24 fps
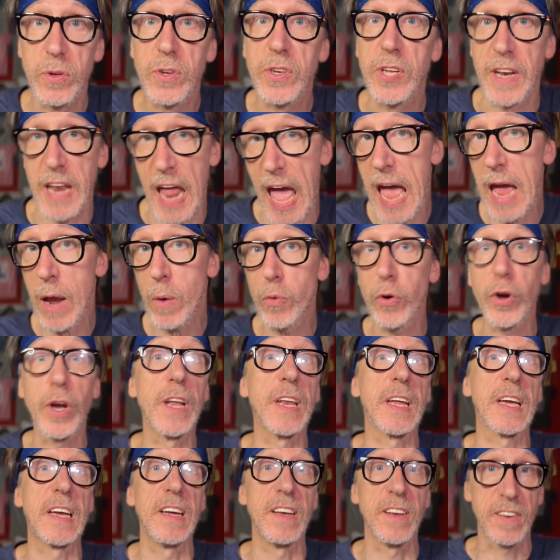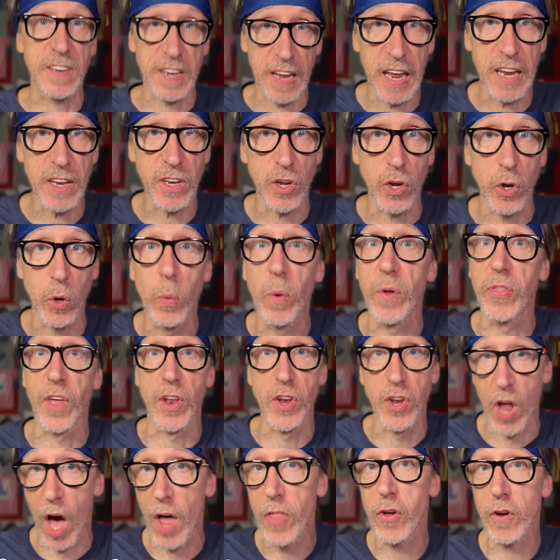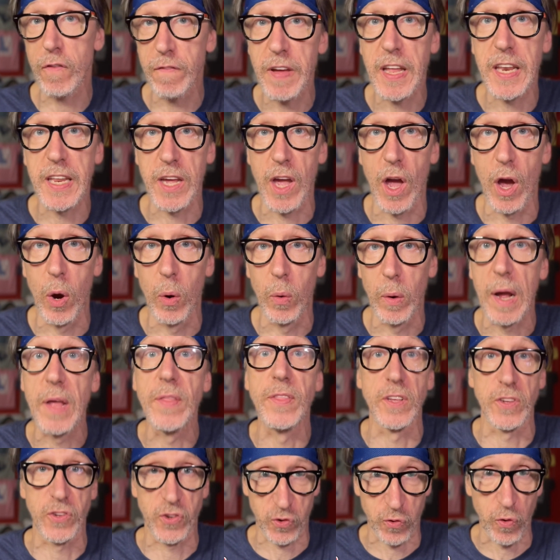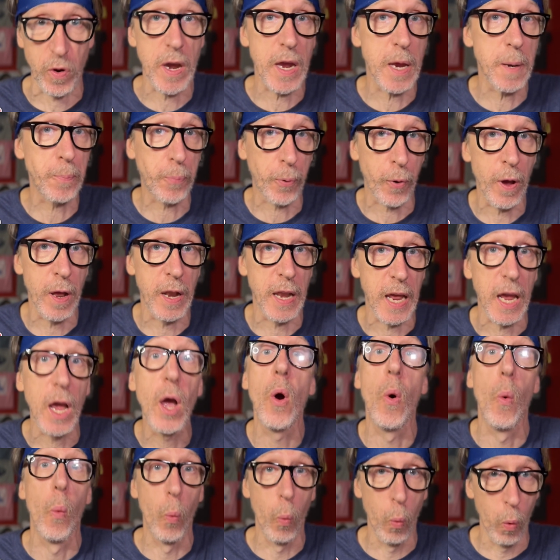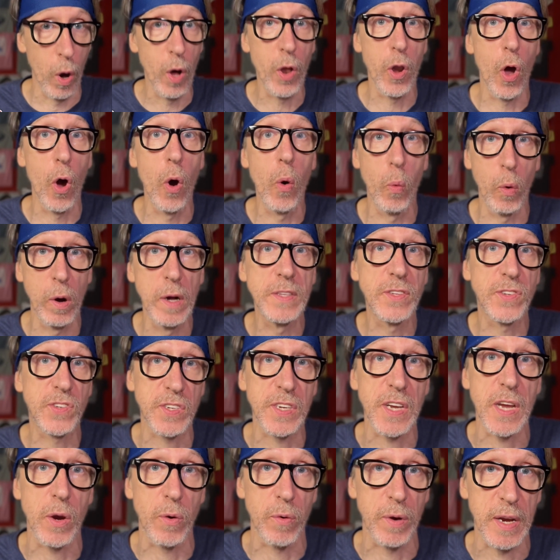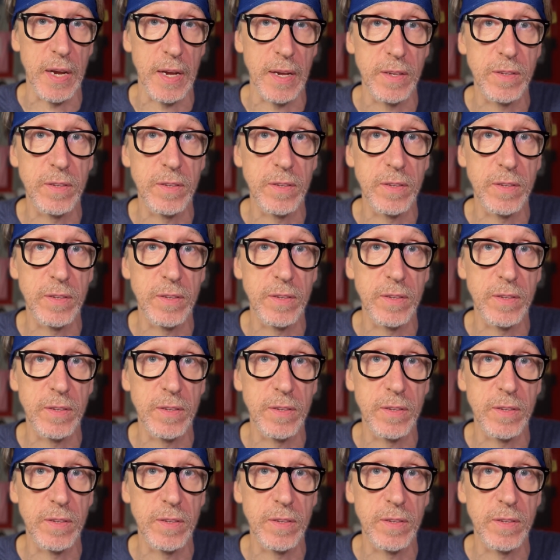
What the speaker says: Today we're going to continue with another video in the Screen Printing 101 series.